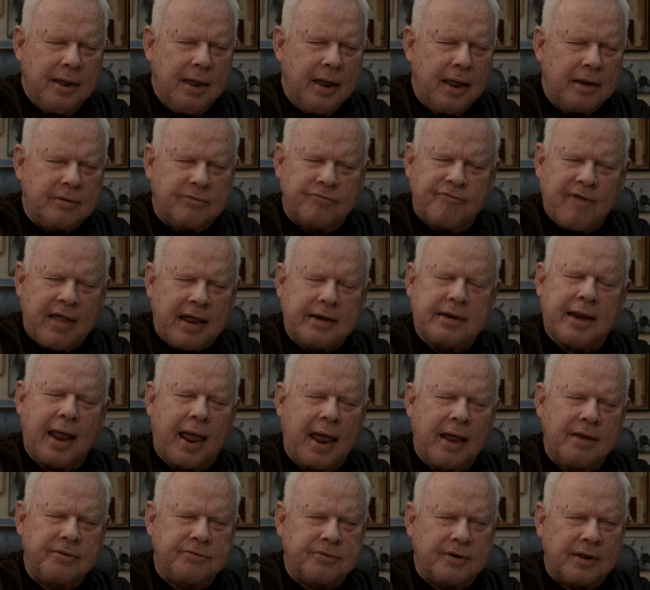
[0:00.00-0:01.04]
it's
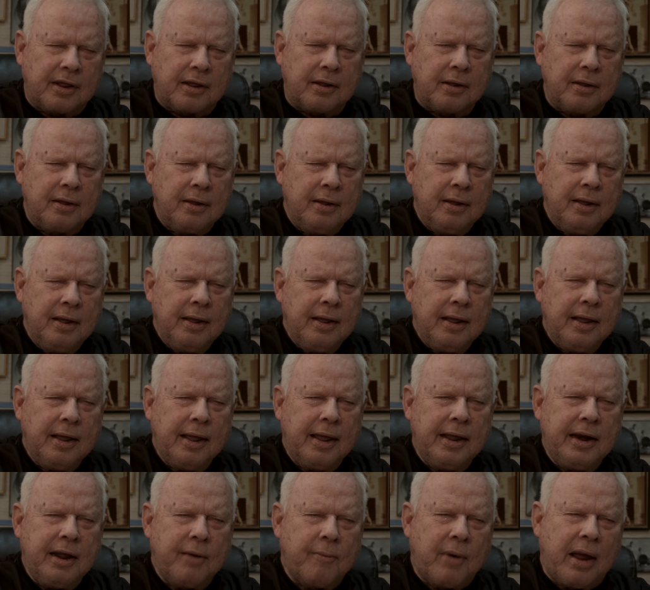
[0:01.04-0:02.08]
fantastic.
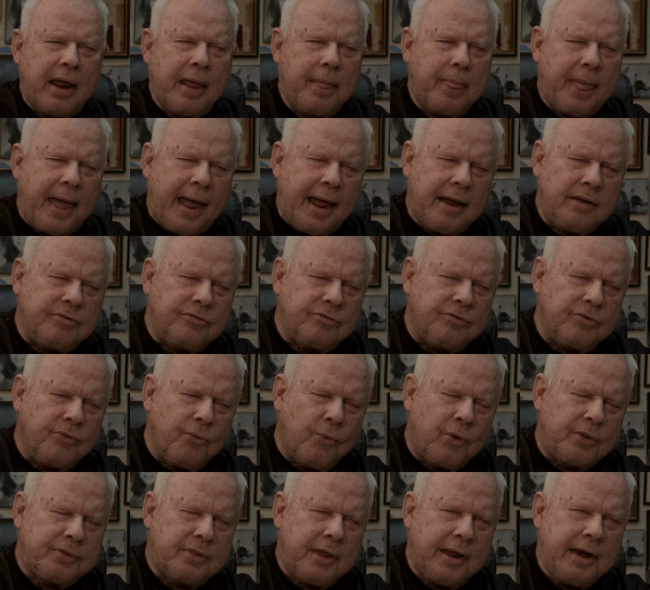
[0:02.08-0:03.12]
Anyway, that's
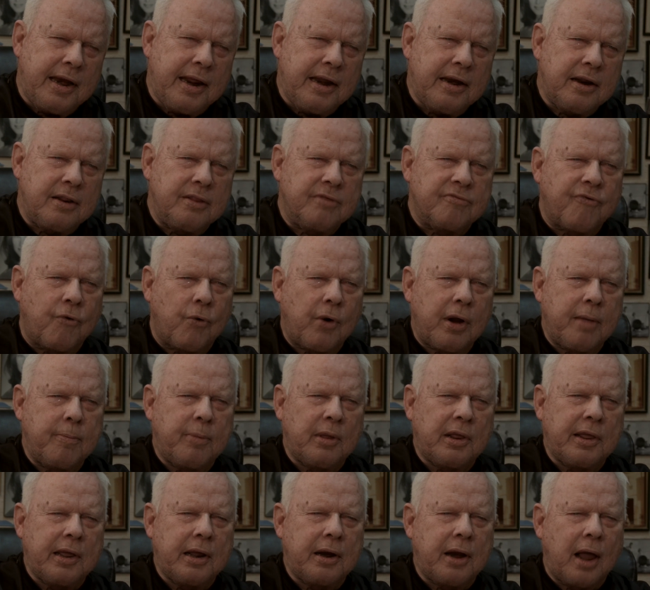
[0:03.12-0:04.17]
what they needed the $40
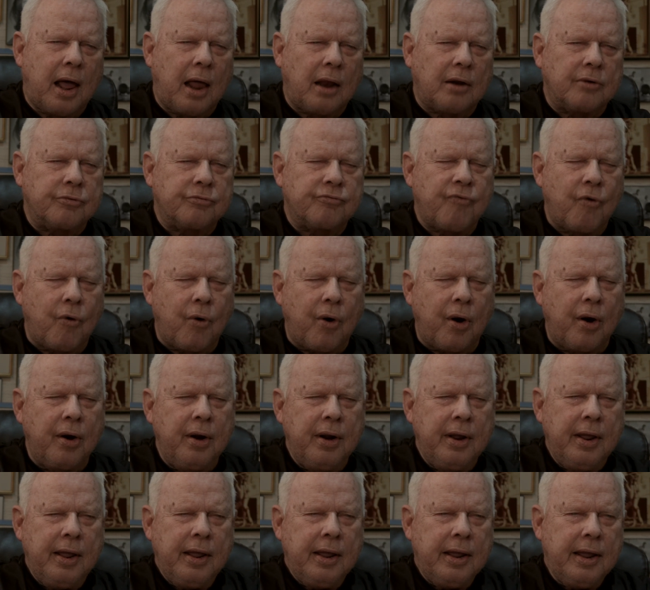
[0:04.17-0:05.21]
billion for,
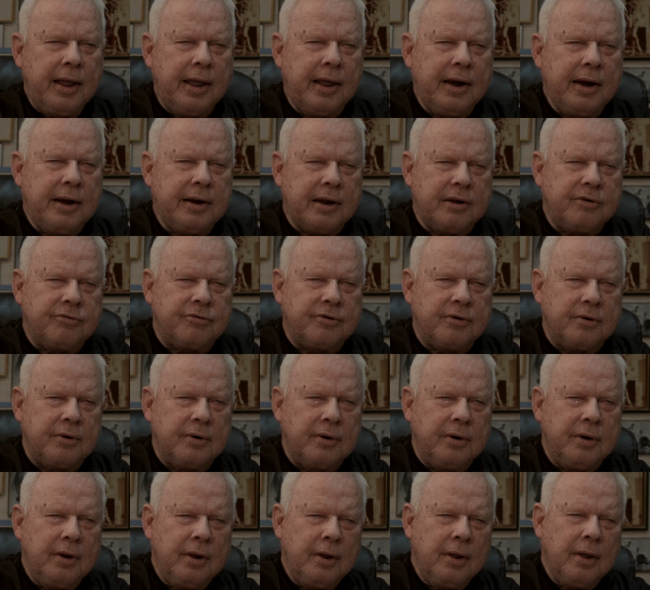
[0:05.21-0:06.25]
in
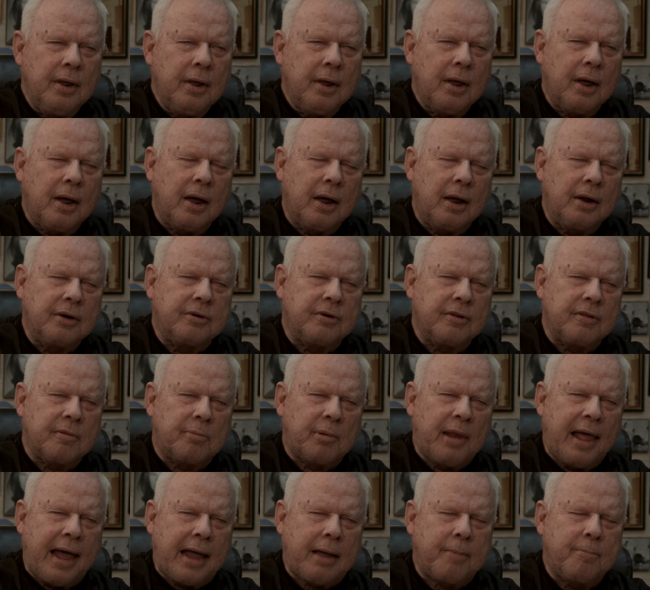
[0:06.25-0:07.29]
addition to the
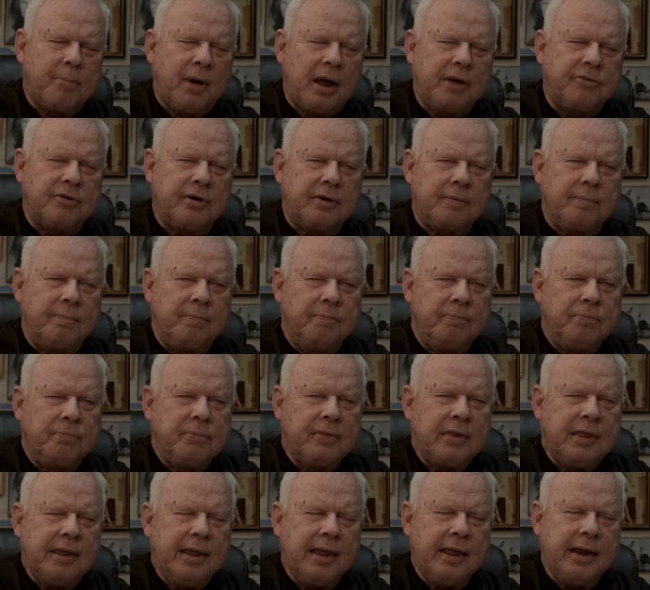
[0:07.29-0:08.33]
black budget.
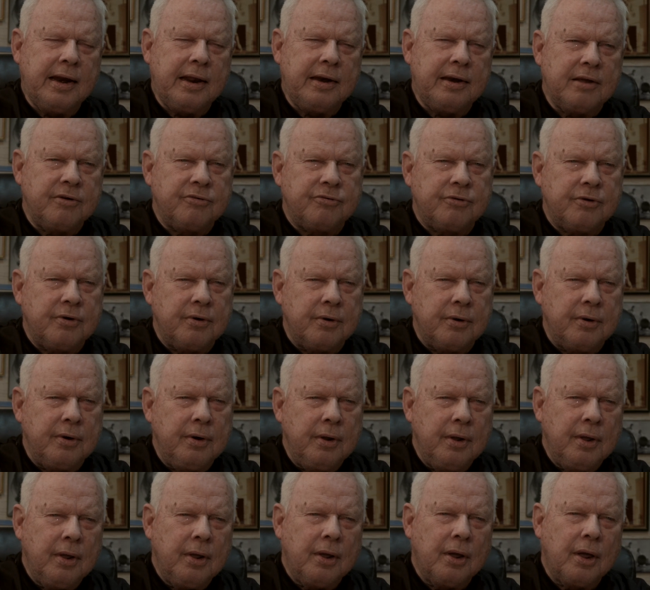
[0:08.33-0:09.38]
In addition,
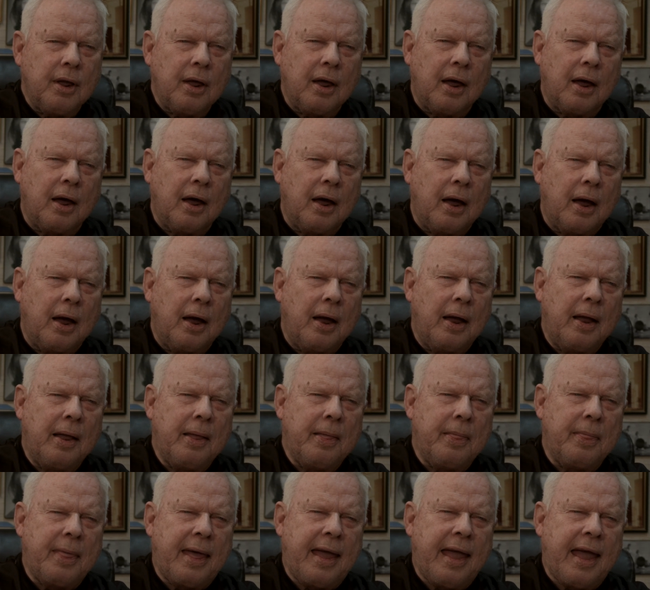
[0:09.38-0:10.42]

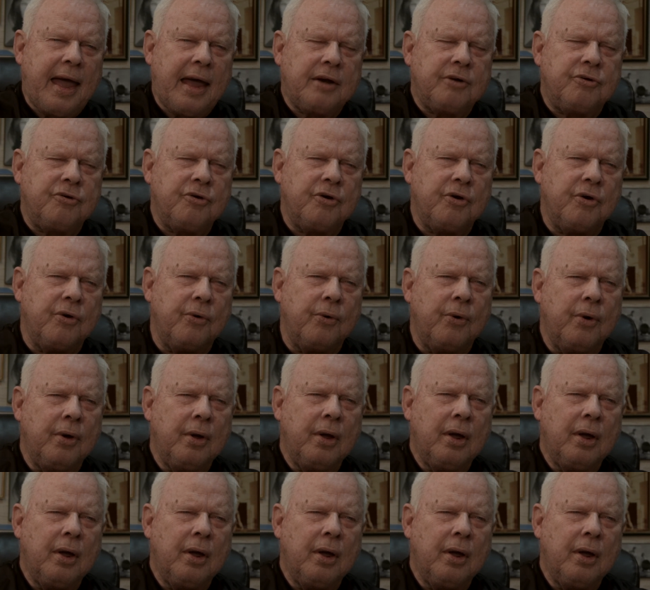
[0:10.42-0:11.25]
they had to